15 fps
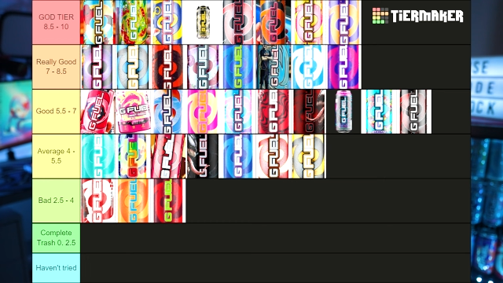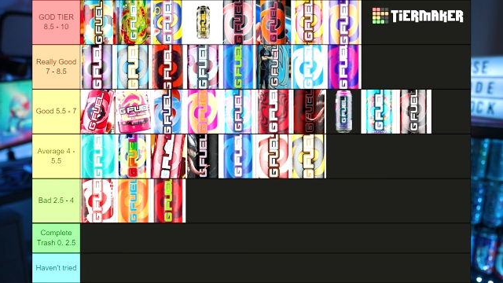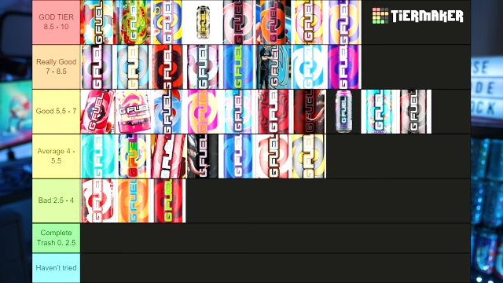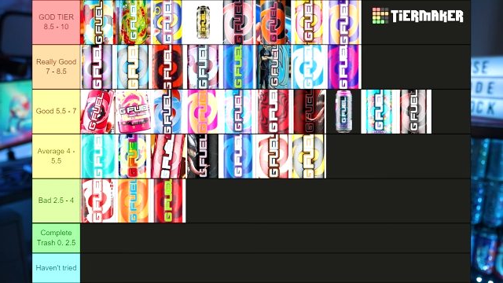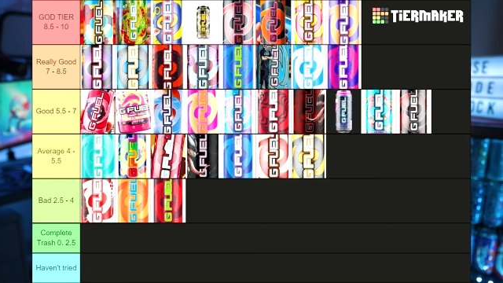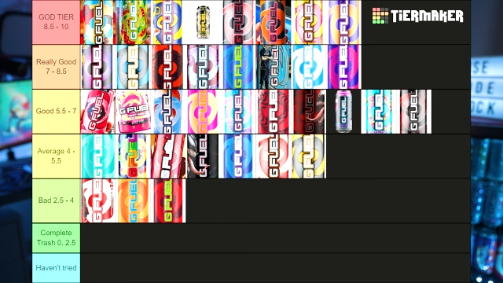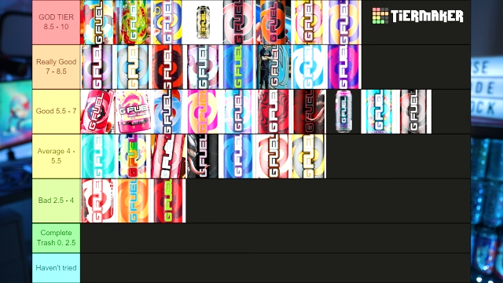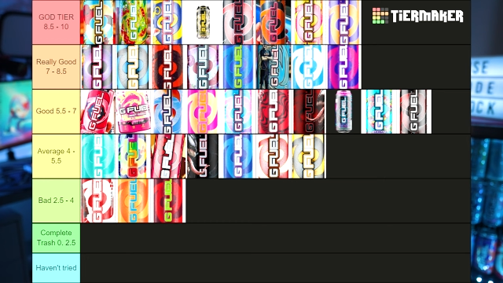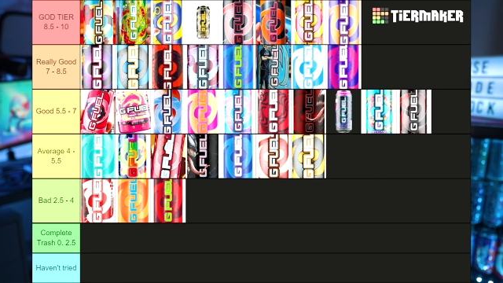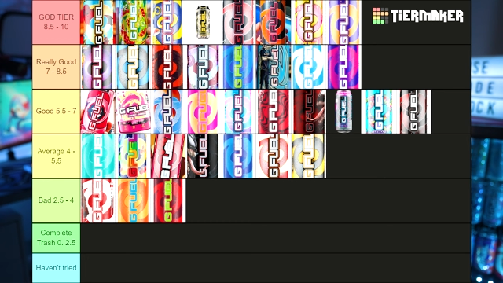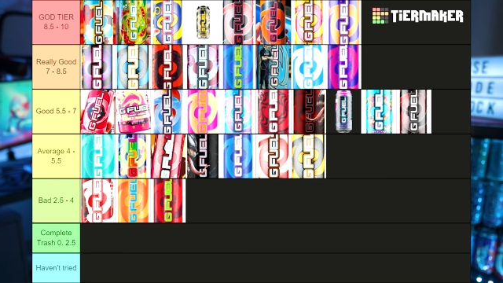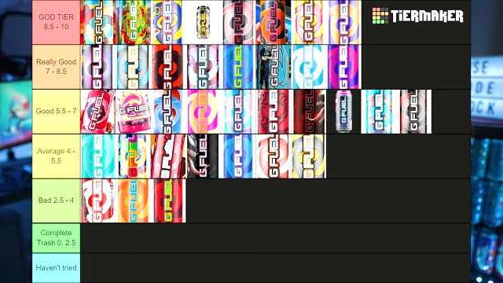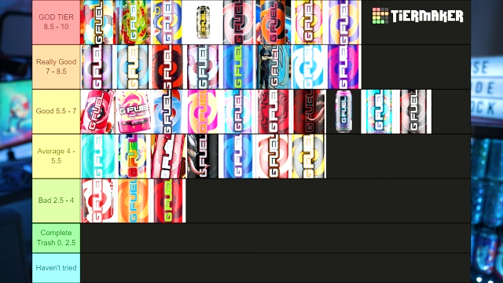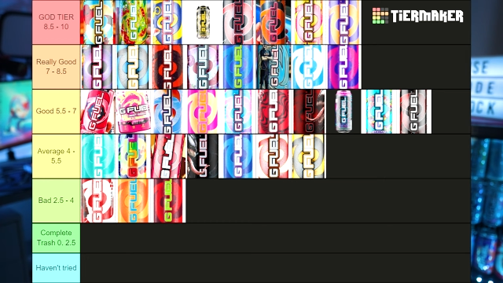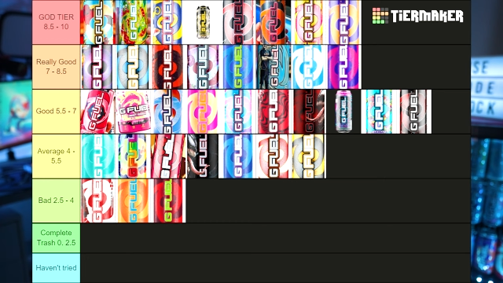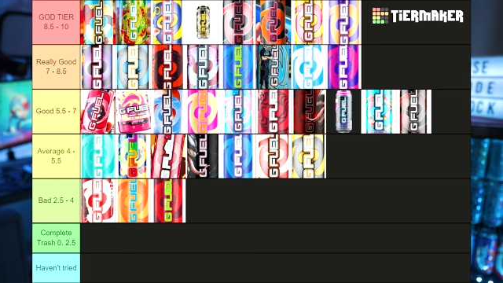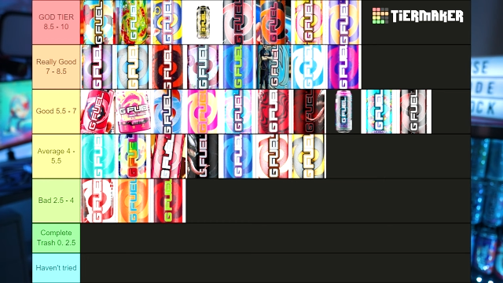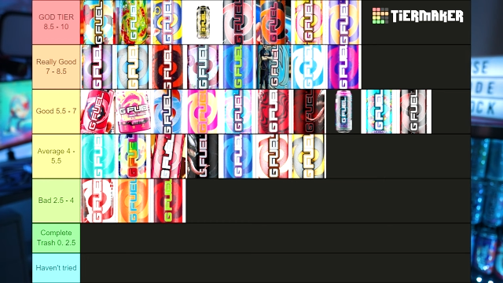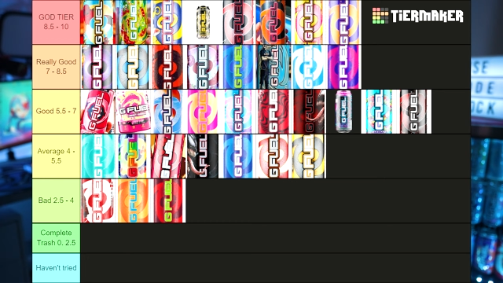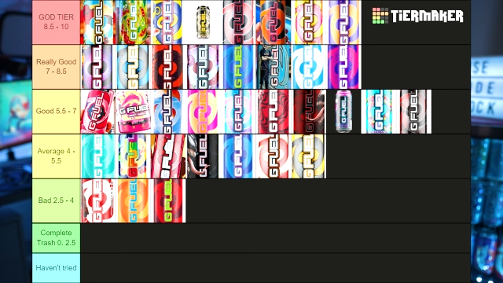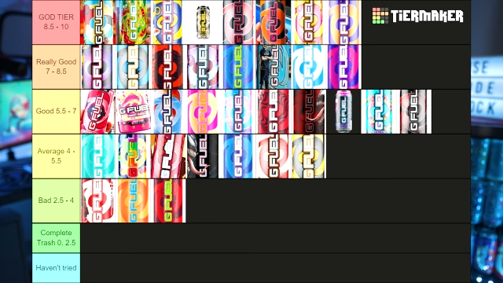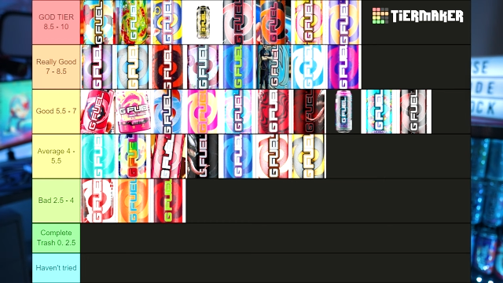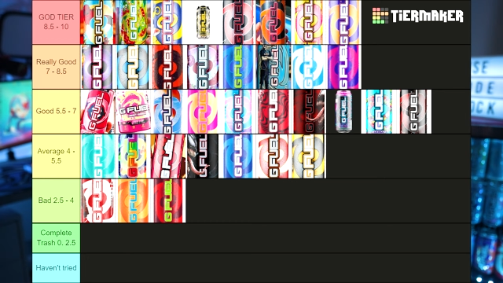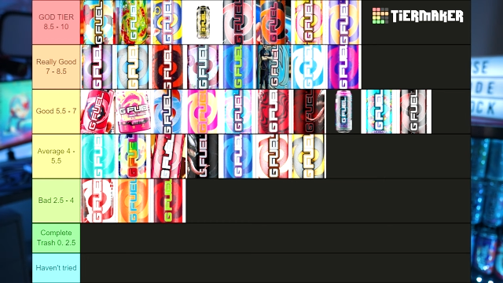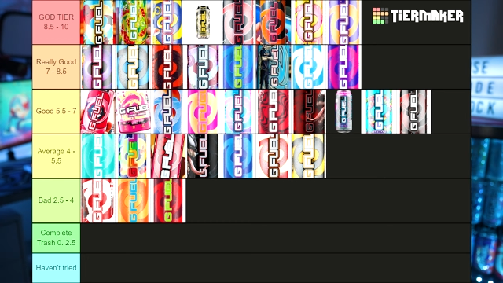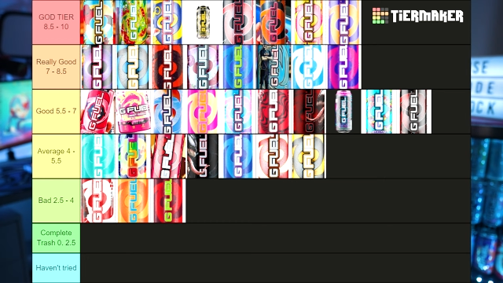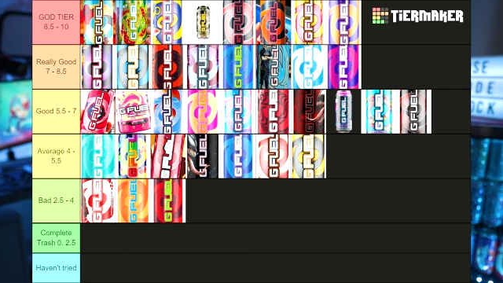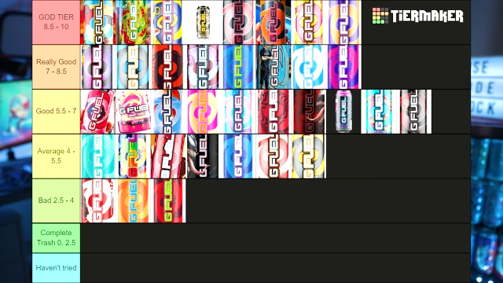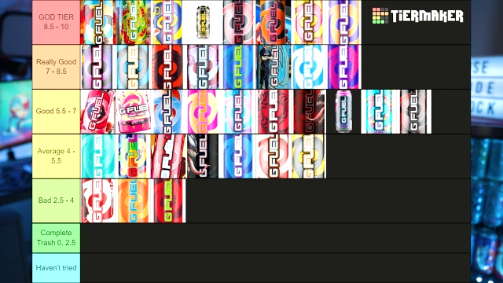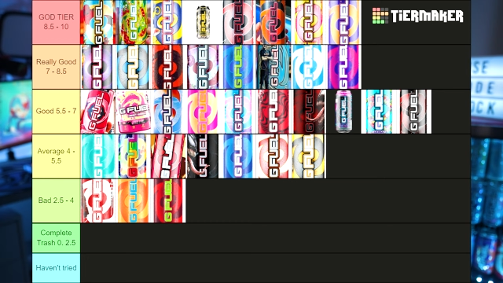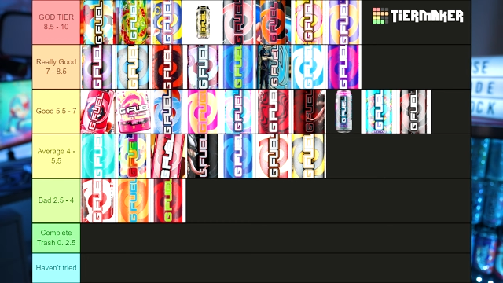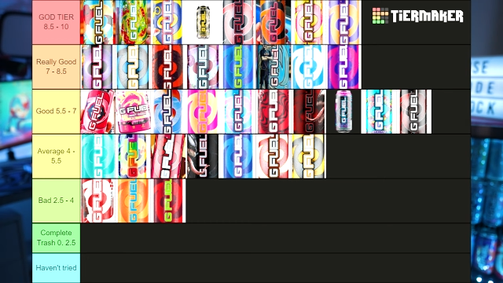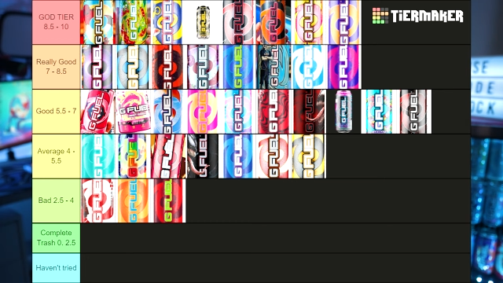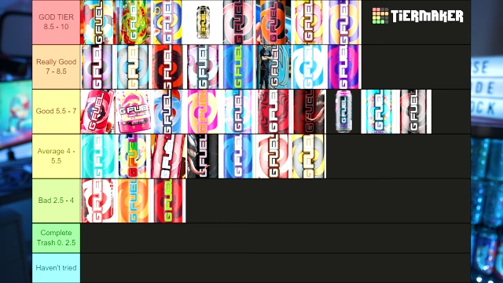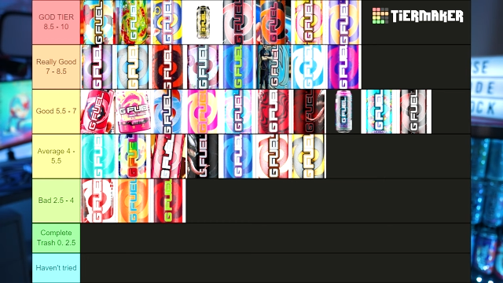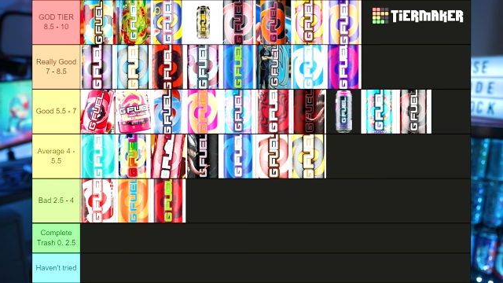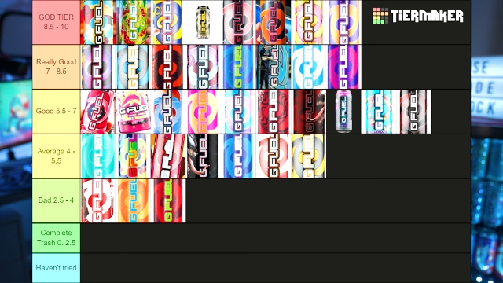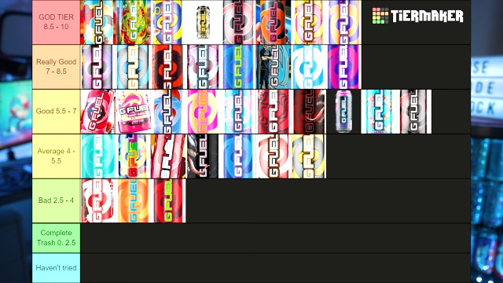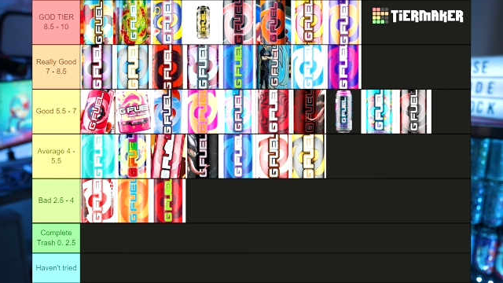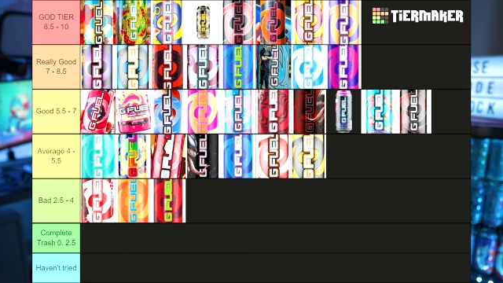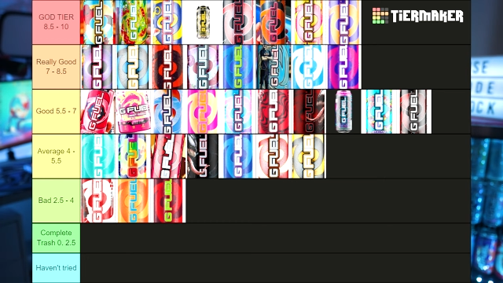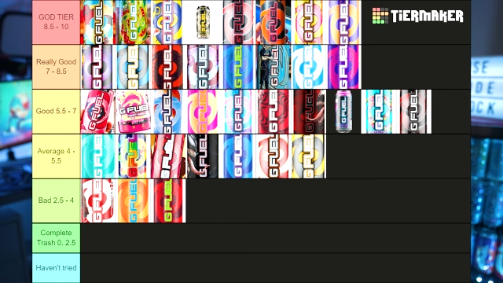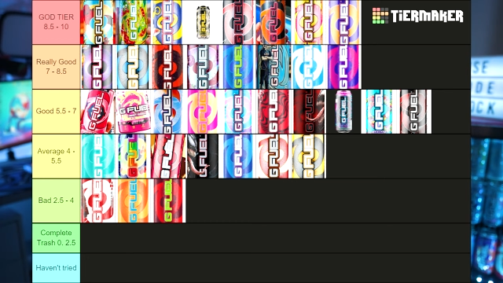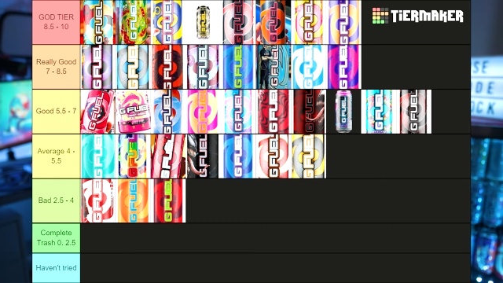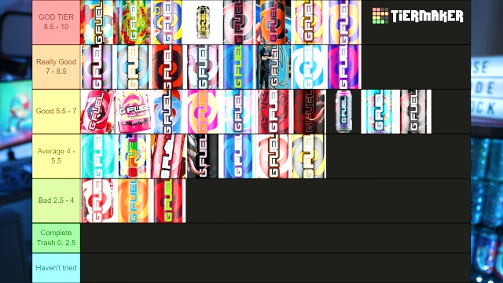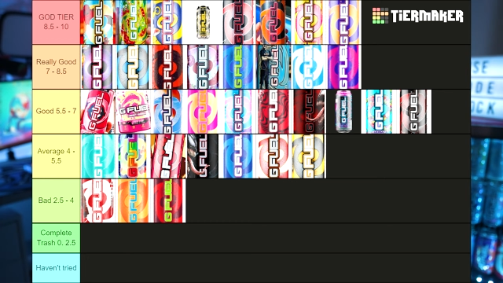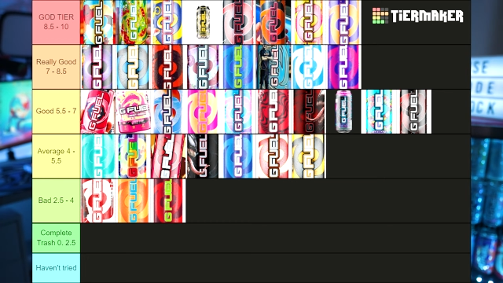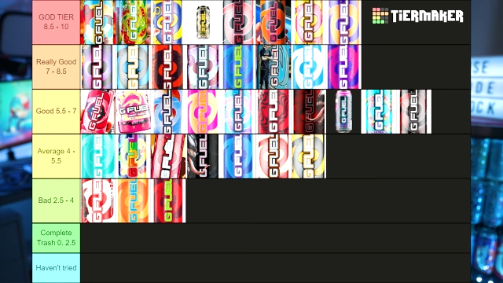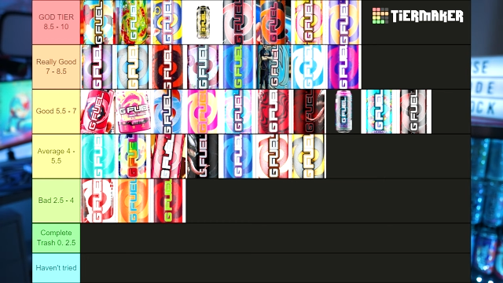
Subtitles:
[unreadable: no face in view]